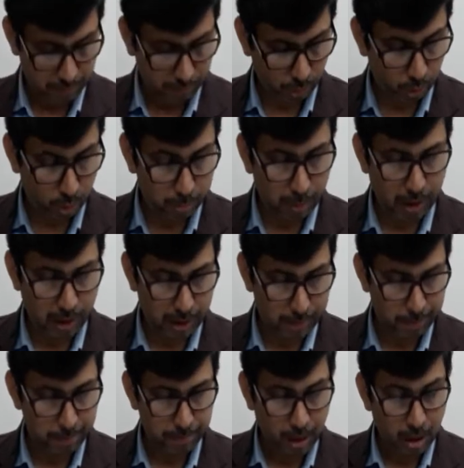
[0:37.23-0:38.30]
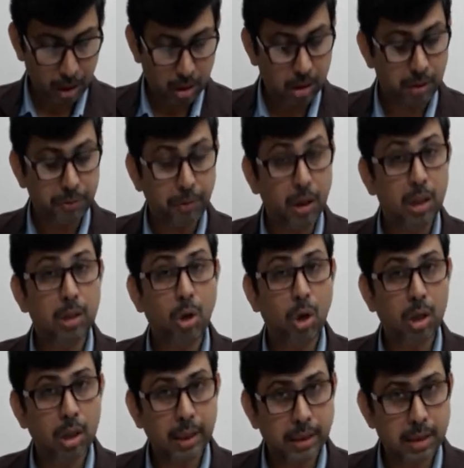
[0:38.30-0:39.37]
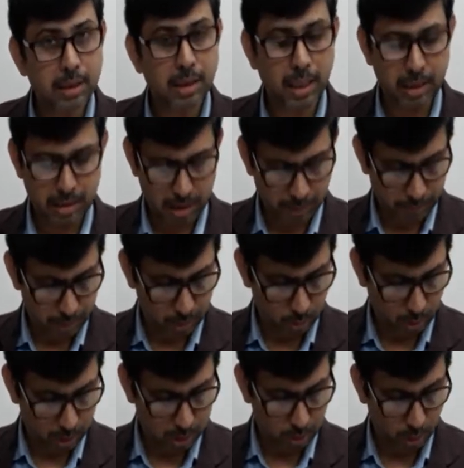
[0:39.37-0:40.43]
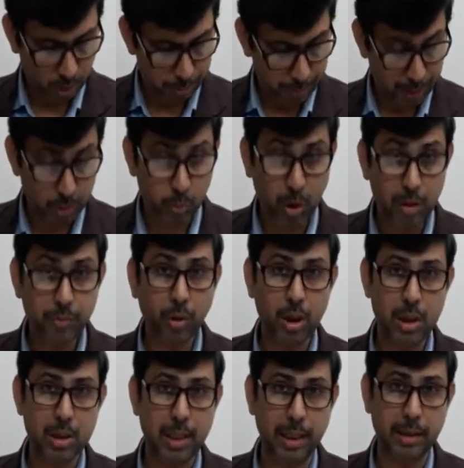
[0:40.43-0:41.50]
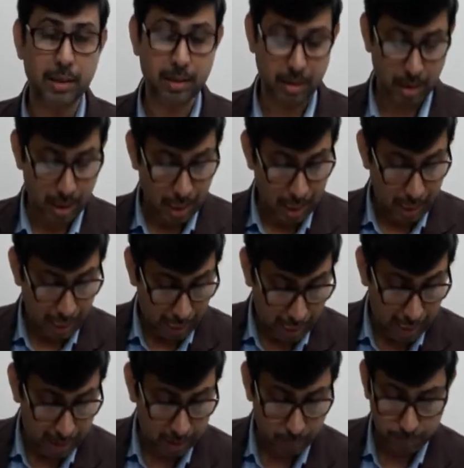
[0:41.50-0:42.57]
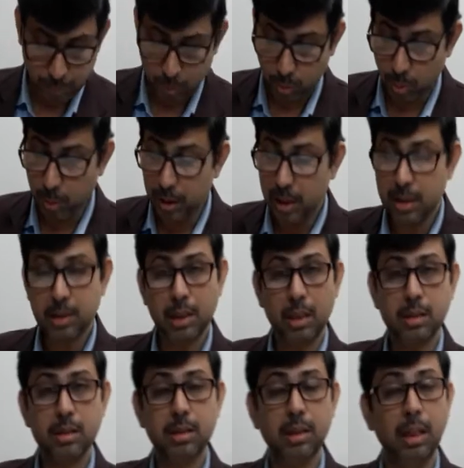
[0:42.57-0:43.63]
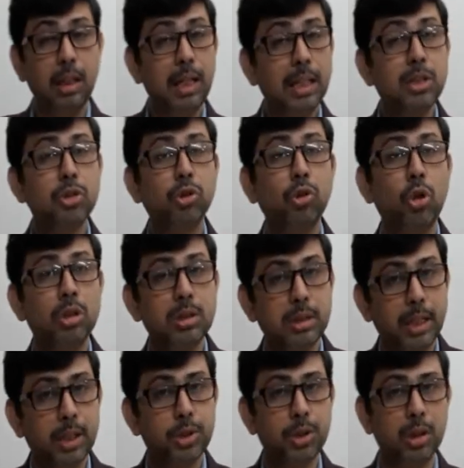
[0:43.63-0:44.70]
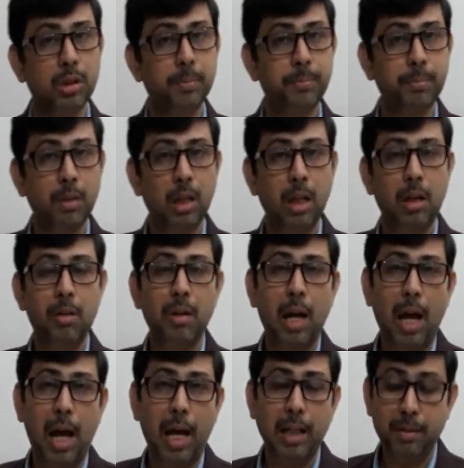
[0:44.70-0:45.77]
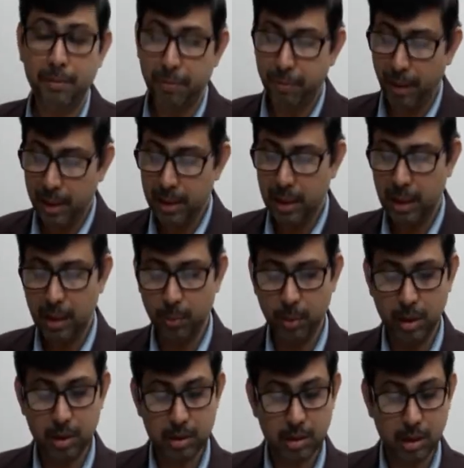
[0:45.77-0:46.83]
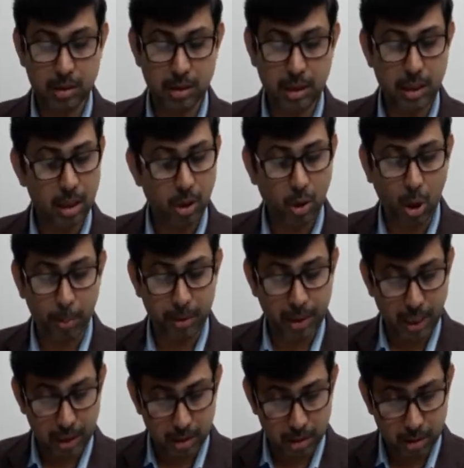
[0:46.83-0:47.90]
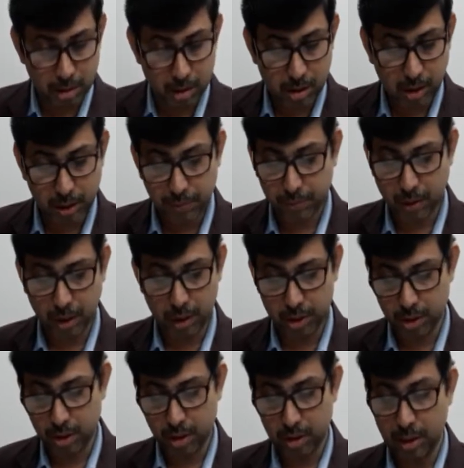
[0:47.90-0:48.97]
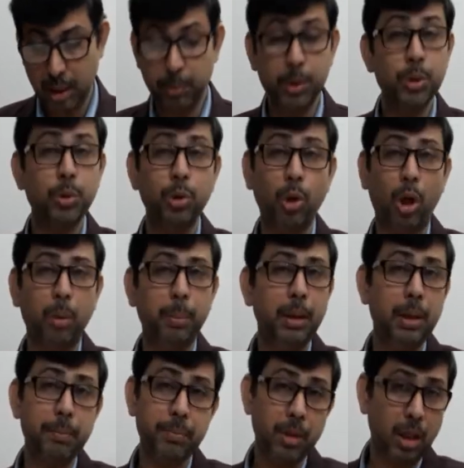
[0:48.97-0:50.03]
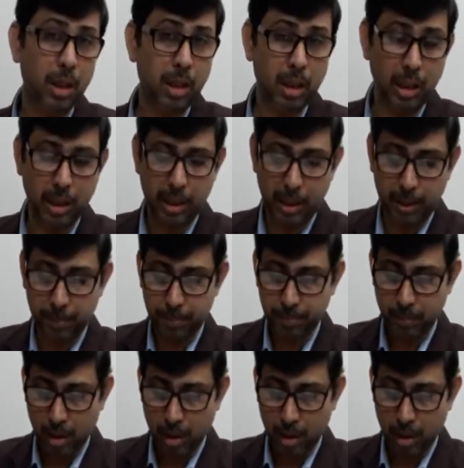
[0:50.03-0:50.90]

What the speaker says: followed by the fun corner exercise given to us on page 146, and we will discuss the let's talk section, and finally we will discuss the common errors in the if conditional that we should not be creating.